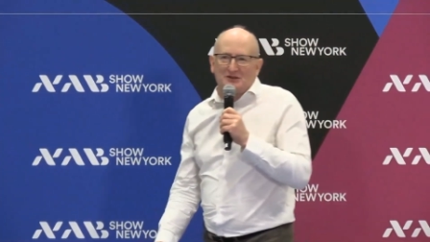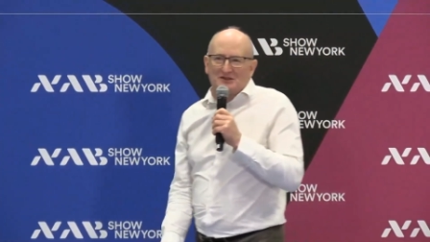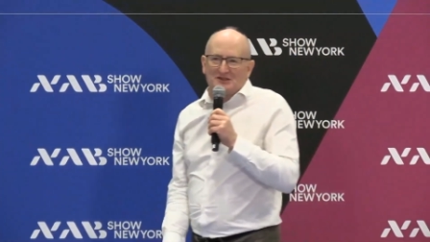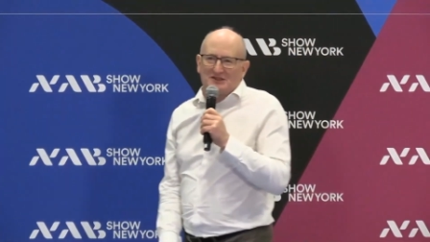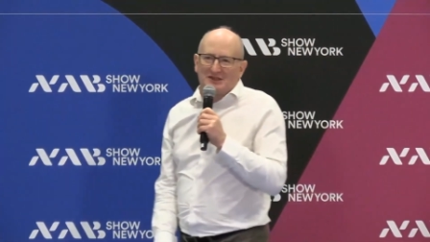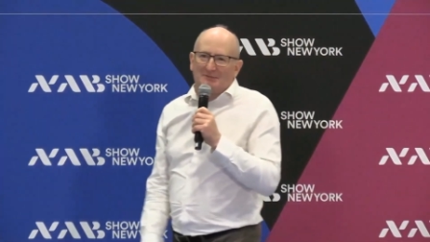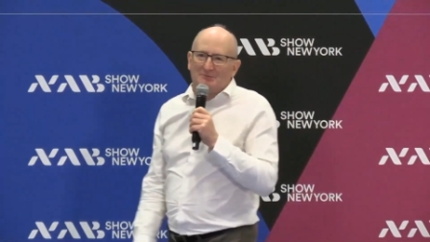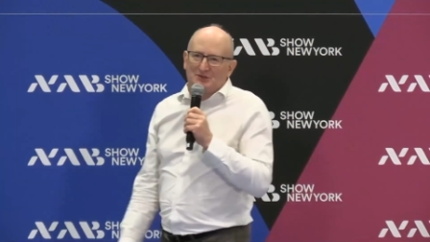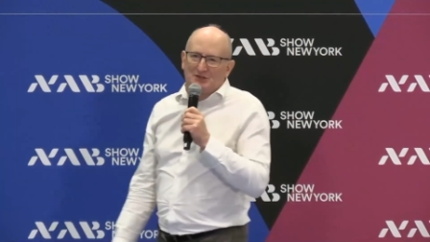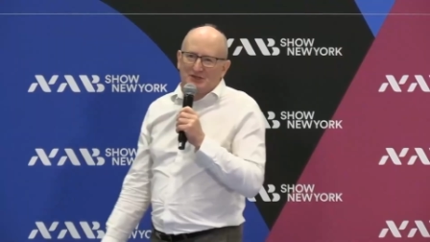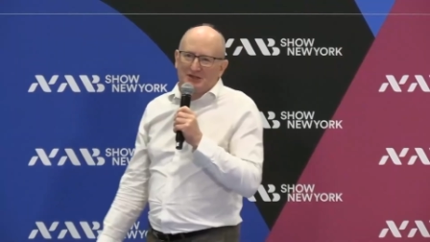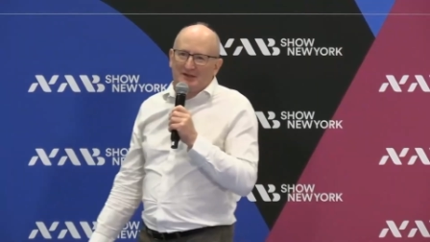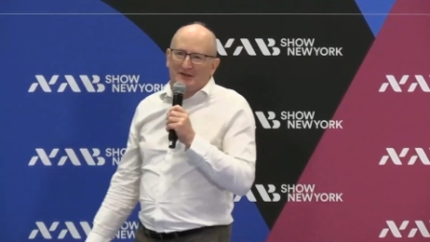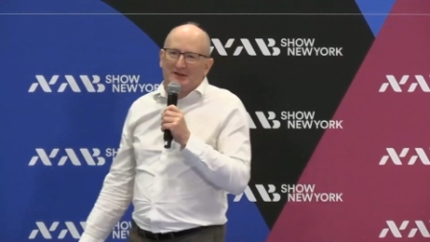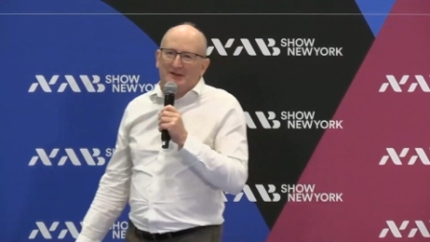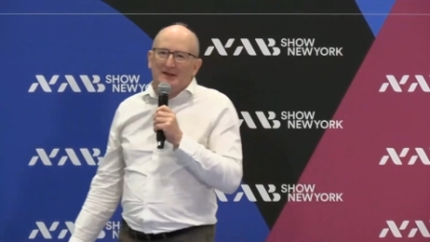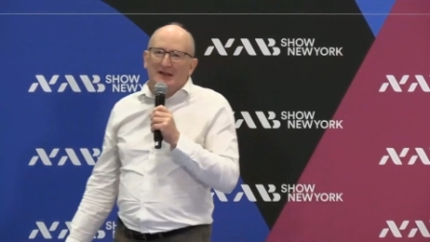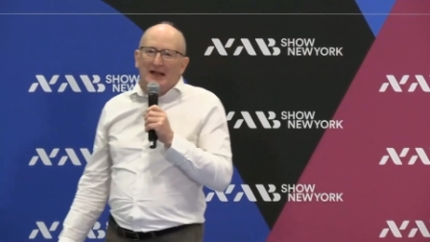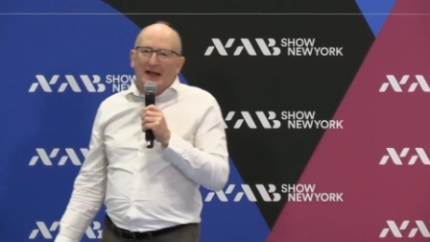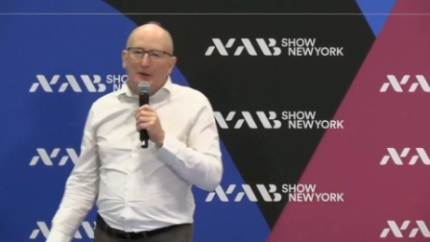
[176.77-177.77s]

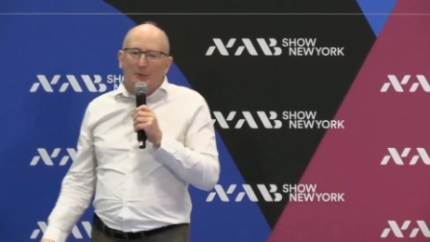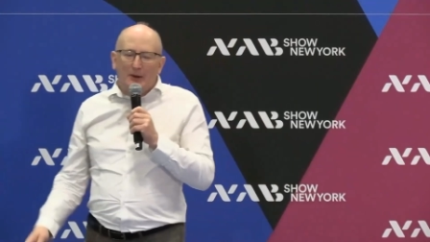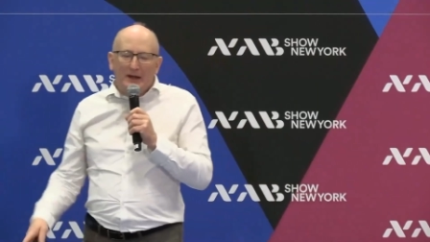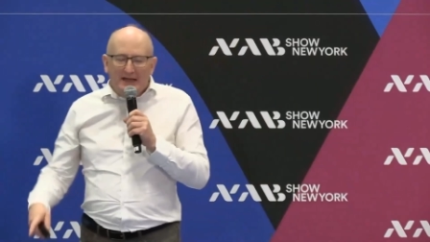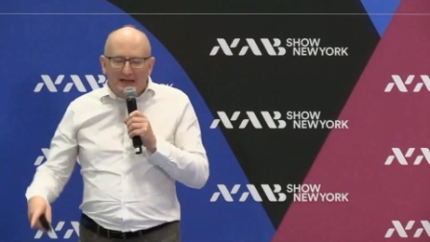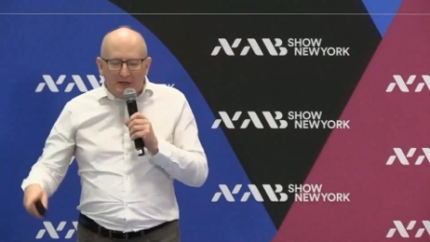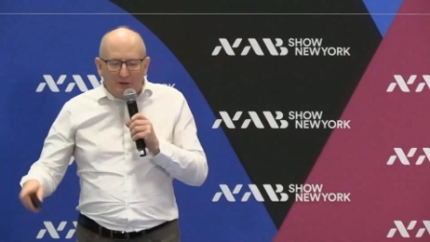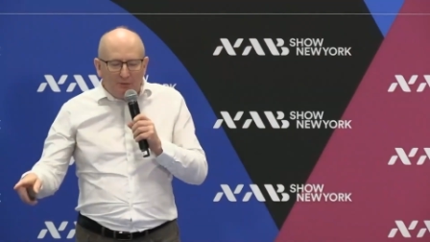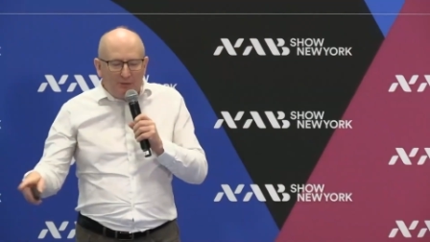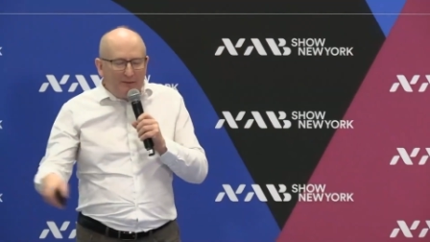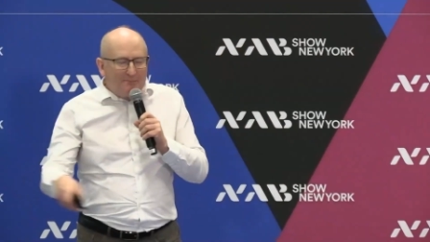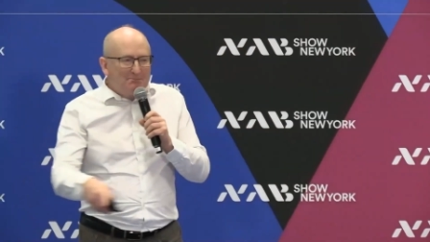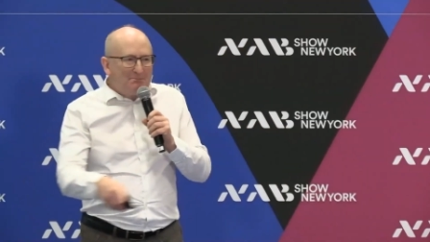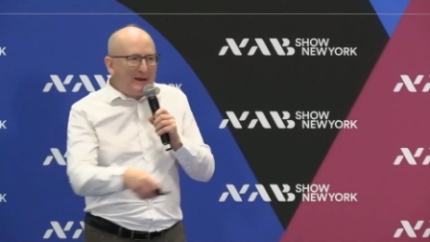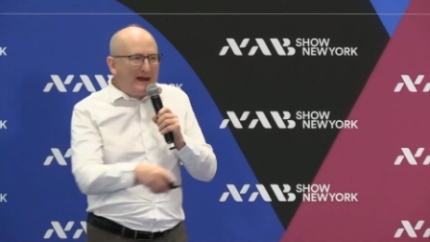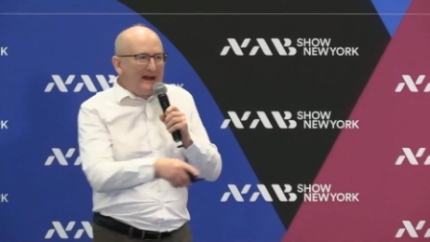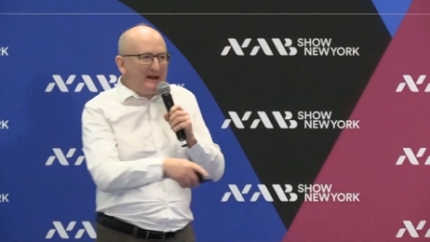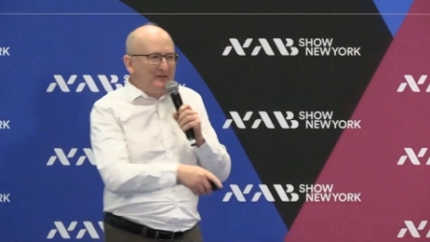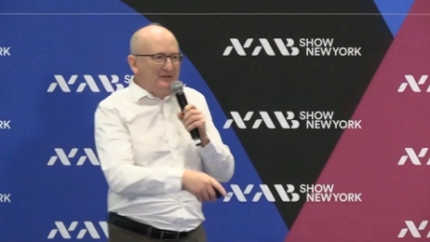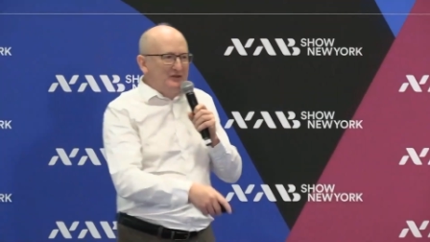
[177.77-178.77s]
consumption. And we're going to
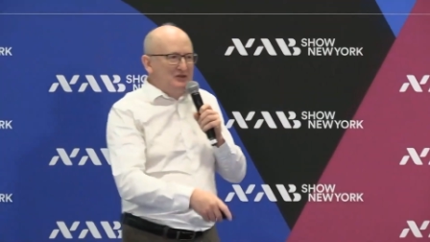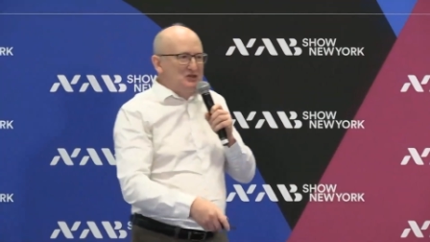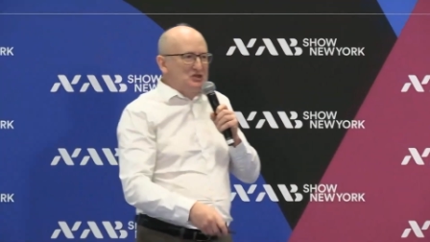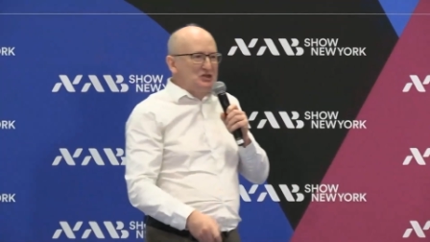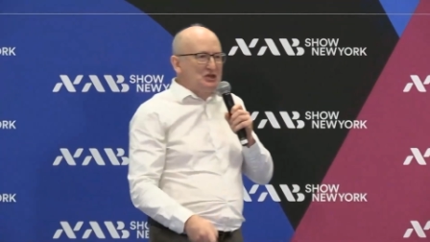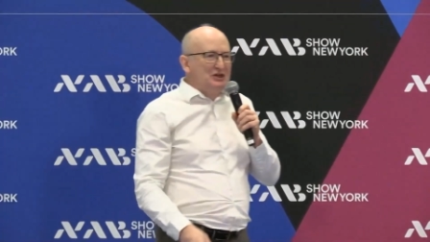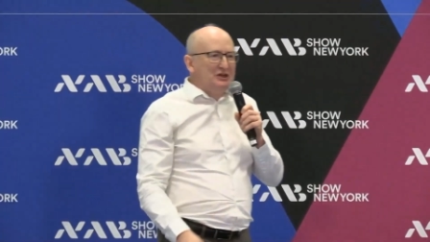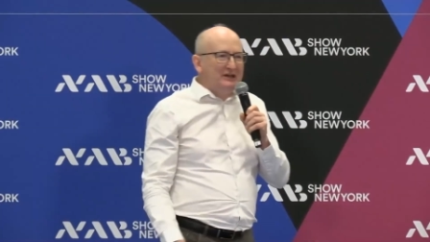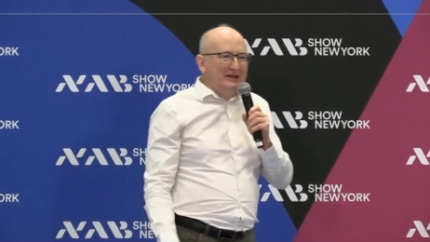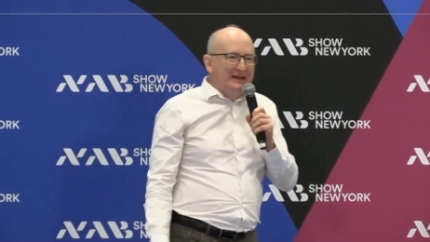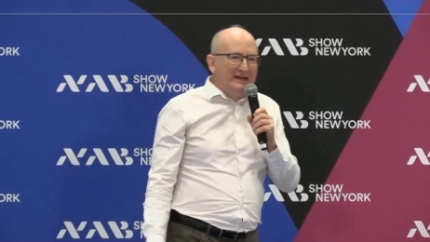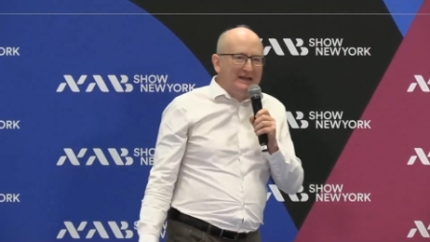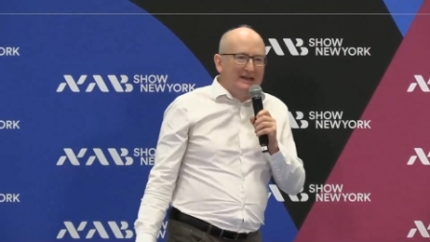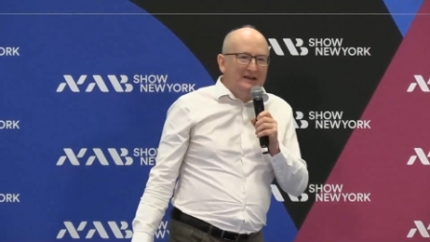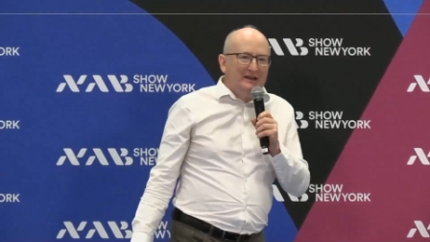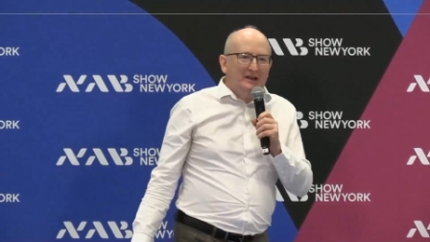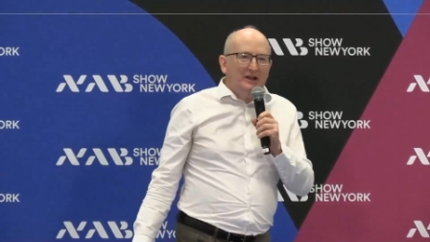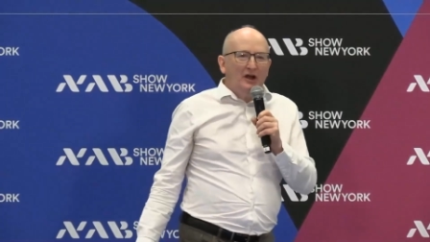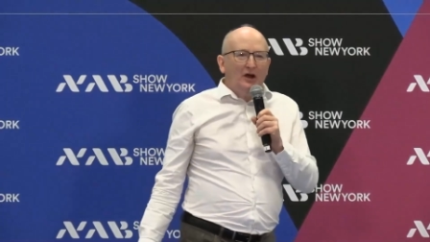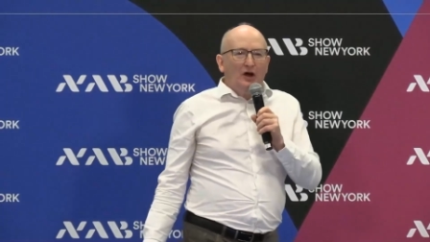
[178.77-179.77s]
unpack the
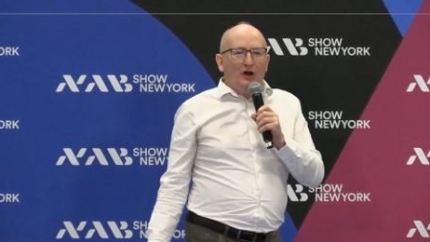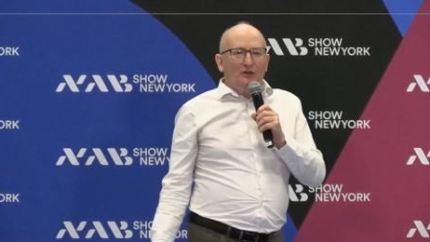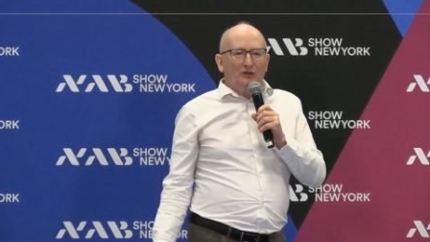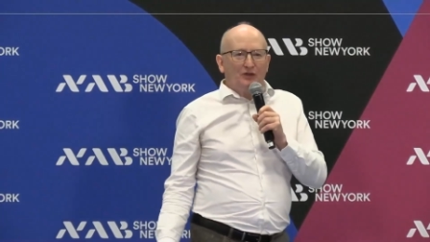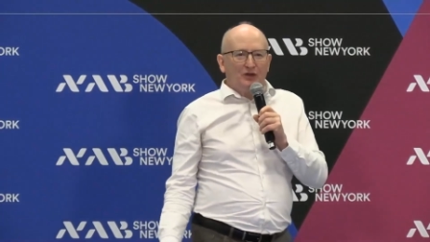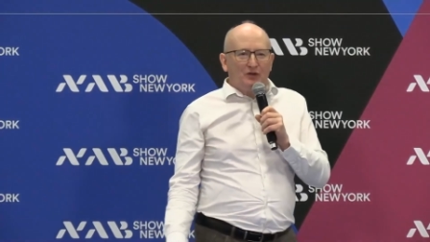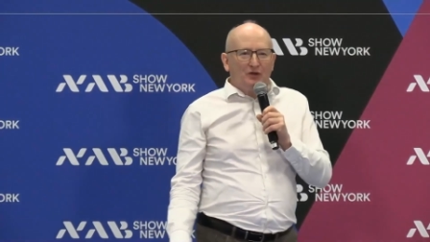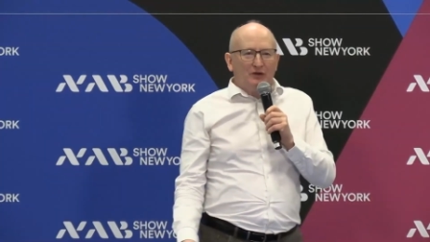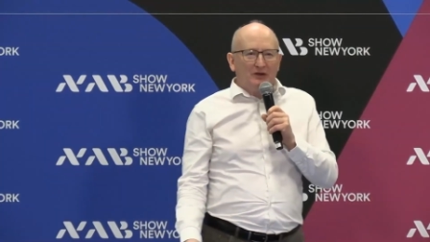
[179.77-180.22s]
journey of the